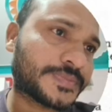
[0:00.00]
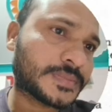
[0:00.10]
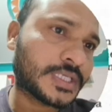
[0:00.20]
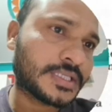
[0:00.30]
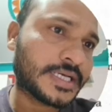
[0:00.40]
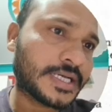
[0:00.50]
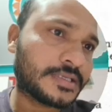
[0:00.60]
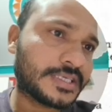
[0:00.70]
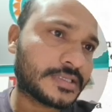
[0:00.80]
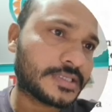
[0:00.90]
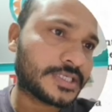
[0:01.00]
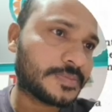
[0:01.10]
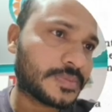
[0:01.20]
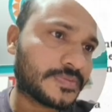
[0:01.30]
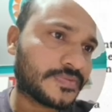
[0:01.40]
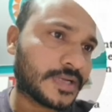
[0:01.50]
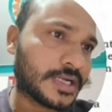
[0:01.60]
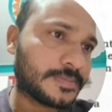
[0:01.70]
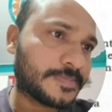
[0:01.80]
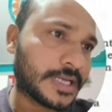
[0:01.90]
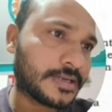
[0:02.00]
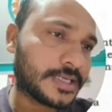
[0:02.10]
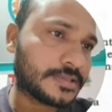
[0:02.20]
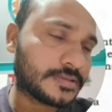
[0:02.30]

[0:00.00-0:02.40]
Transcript: and they are disc shaped flat parallel